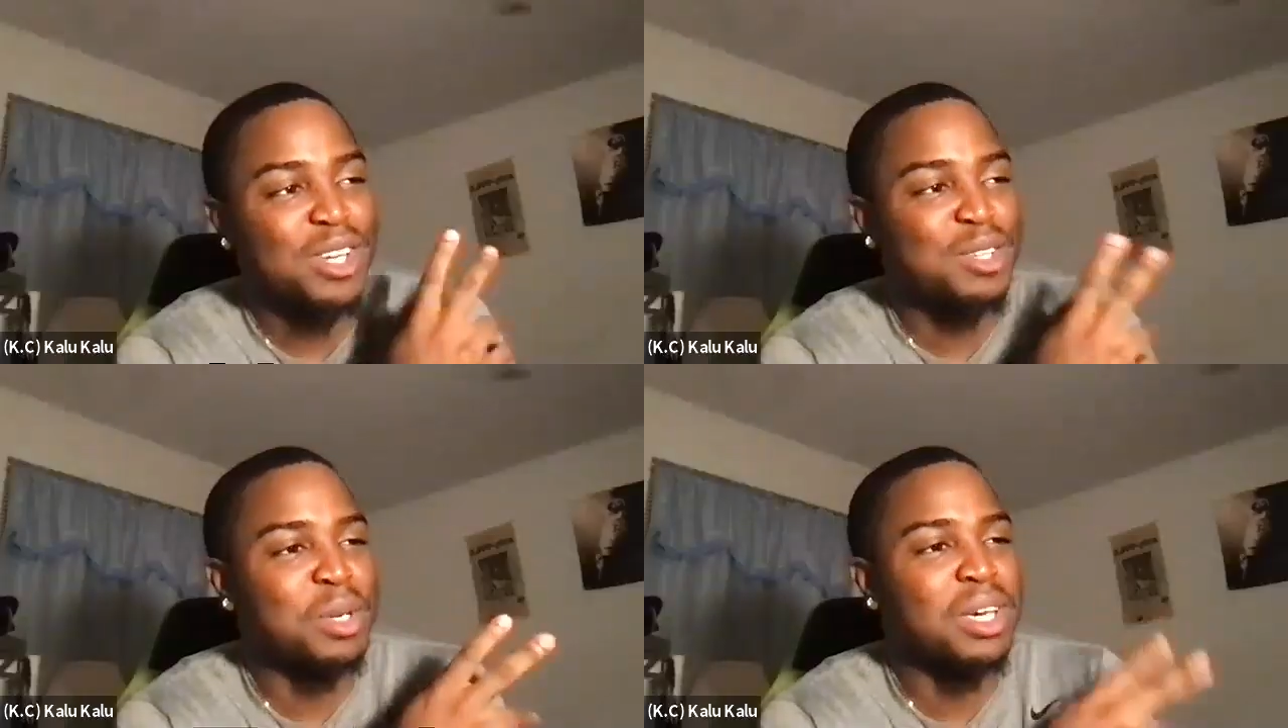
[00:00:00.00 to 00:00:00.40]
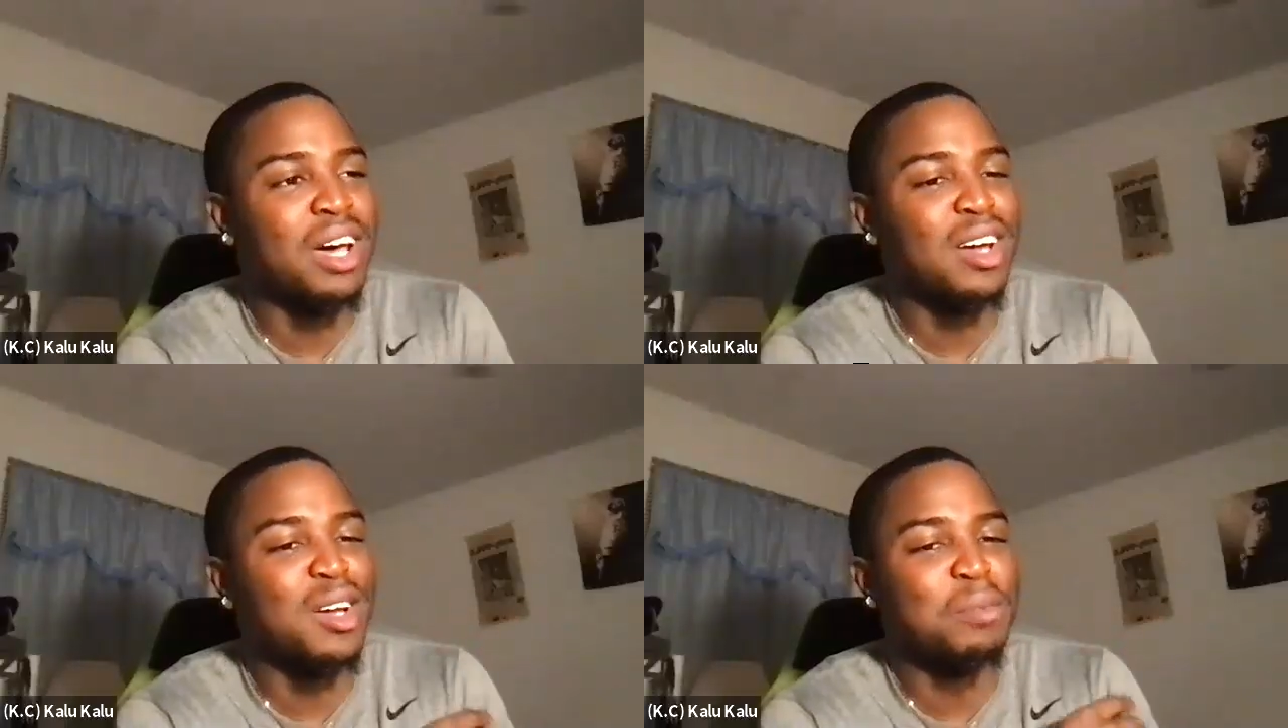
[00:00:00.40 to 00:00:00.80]
because when he
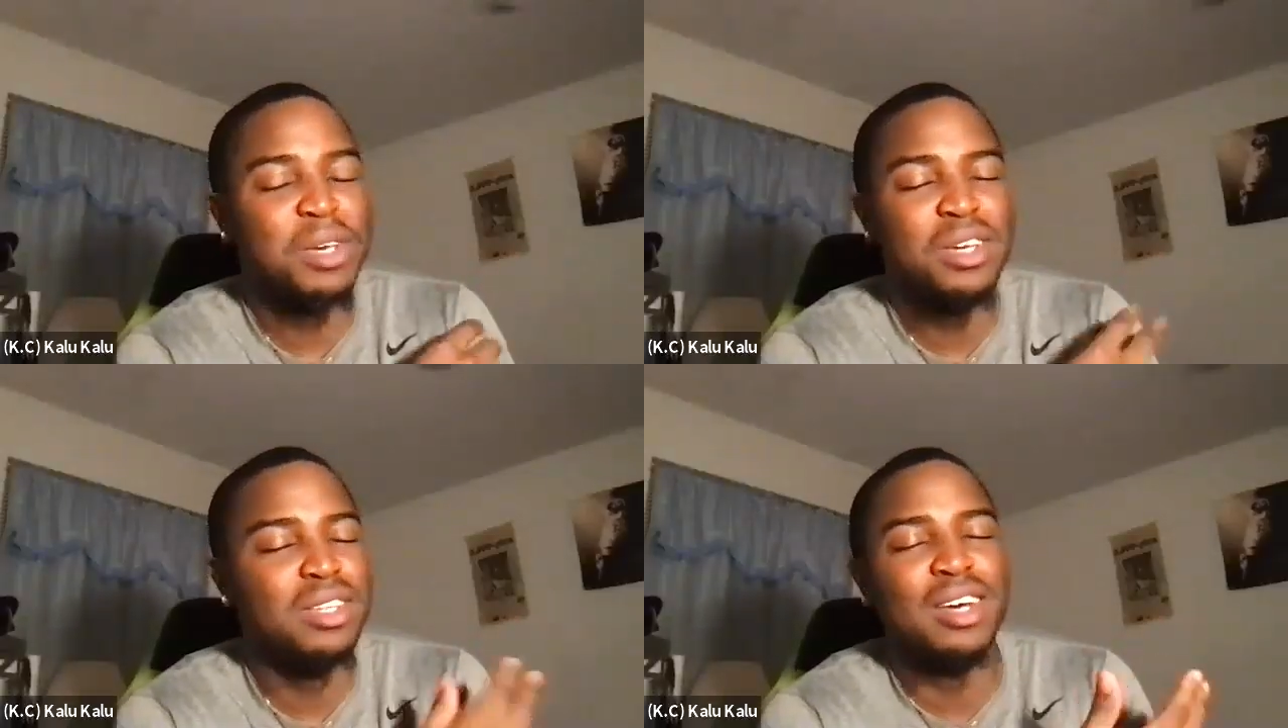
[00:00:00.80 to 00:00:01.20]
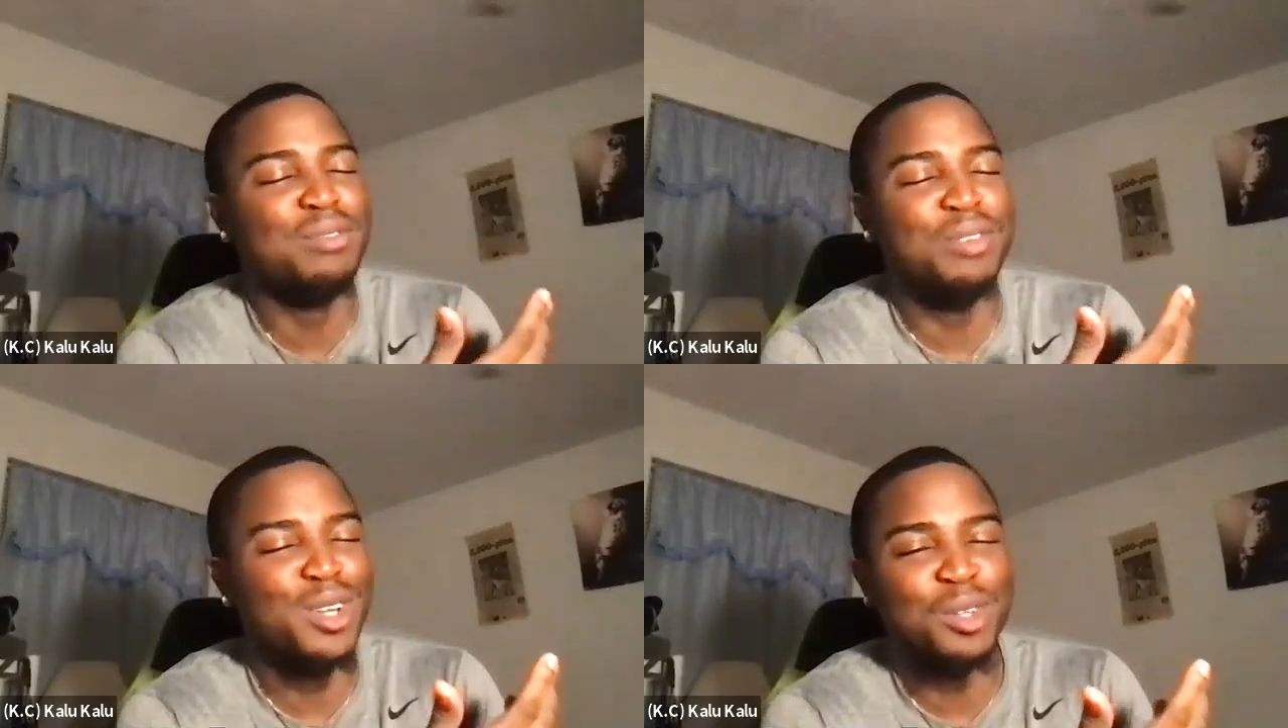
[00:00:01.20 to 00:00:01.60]
got up, he
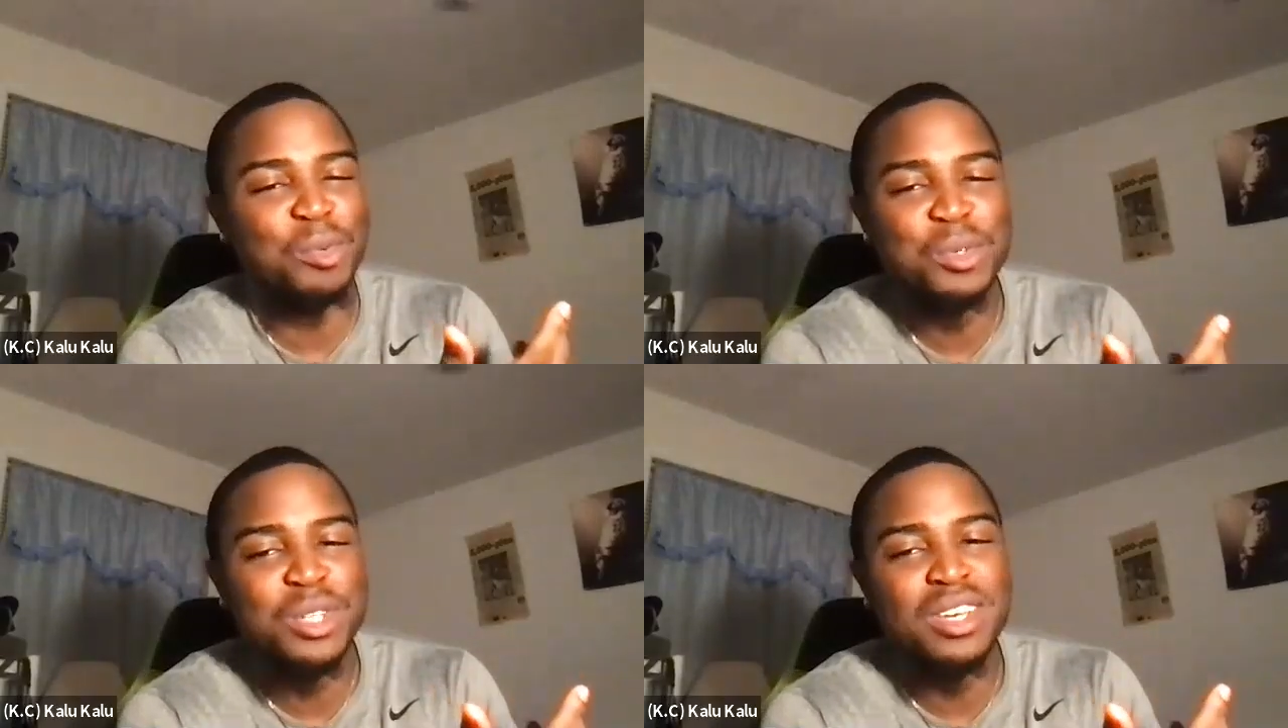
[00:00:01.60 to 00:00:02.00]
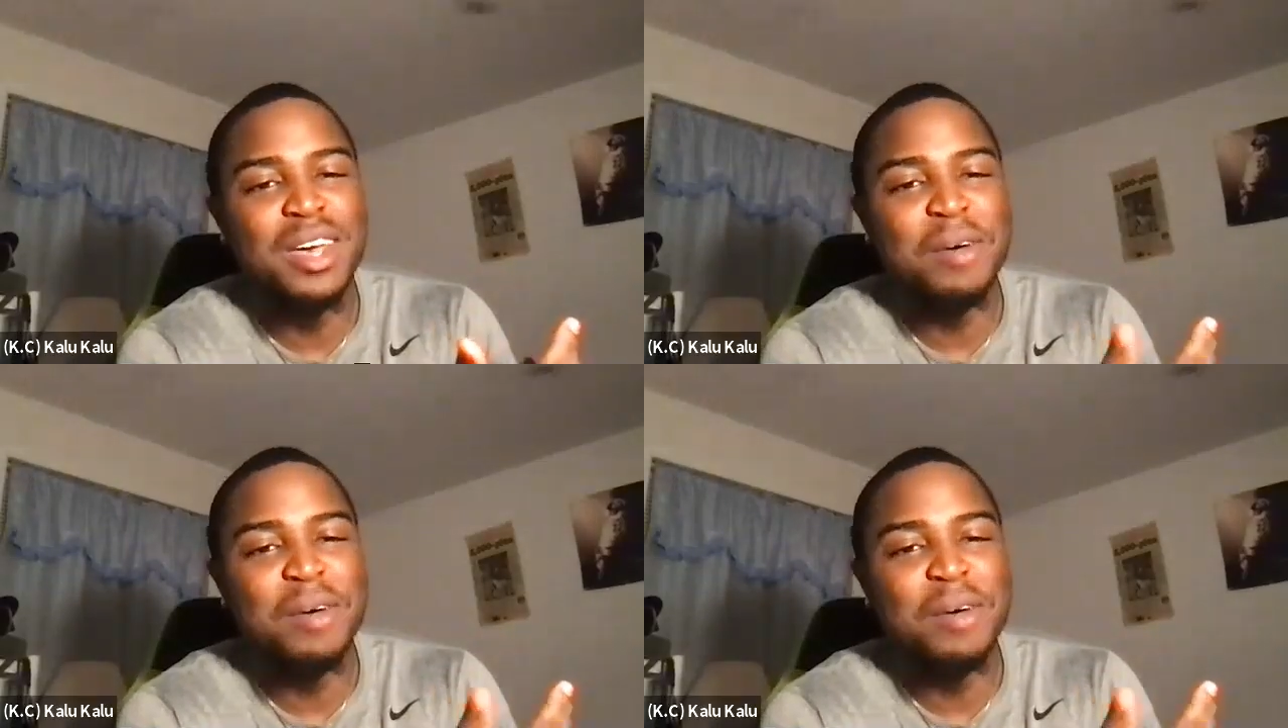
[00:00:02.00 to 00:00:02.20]
definitely was woozy.